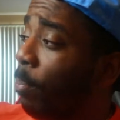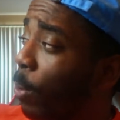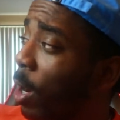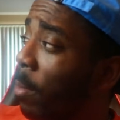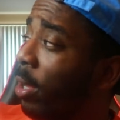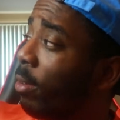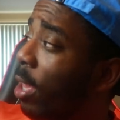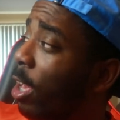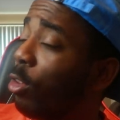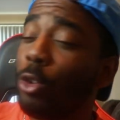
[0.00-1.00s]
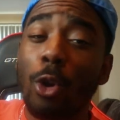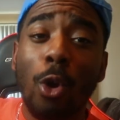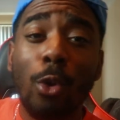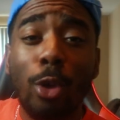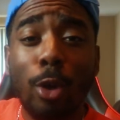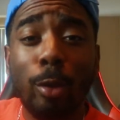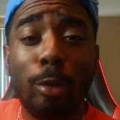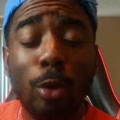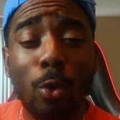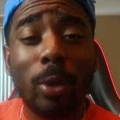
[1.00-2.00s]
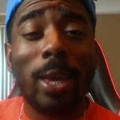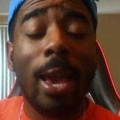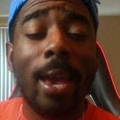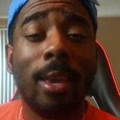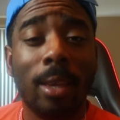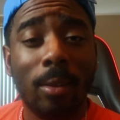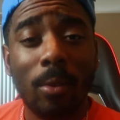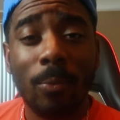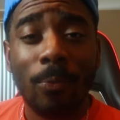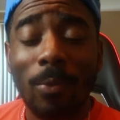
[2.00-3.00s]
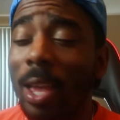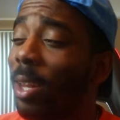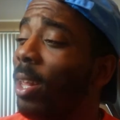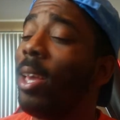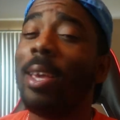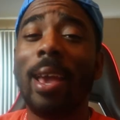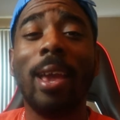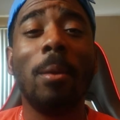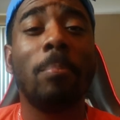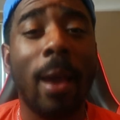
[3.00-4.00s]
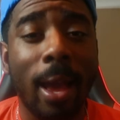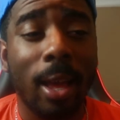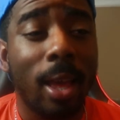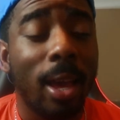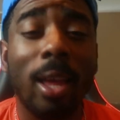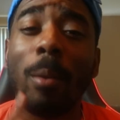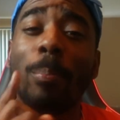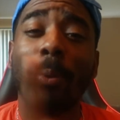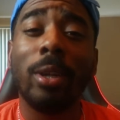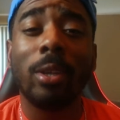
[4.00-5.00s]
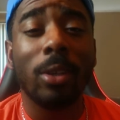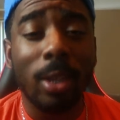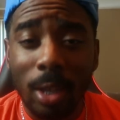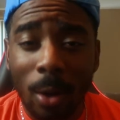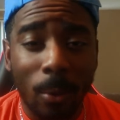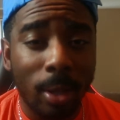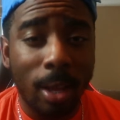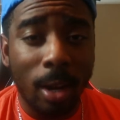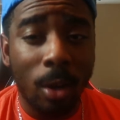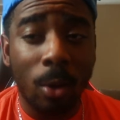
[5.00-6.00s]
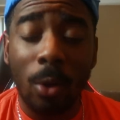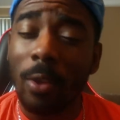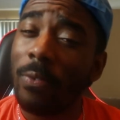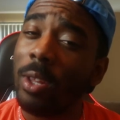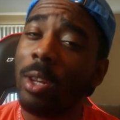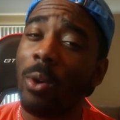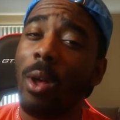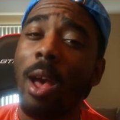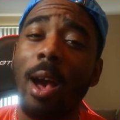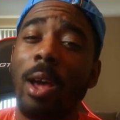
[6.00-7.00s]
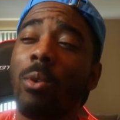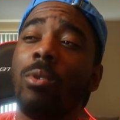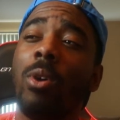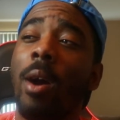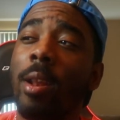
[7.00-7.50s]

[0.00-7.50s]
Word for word: Pretty much said, "Screw you, 2K," and then came back. and I'm pretty sure he already got a logo. If he don't, I don't know.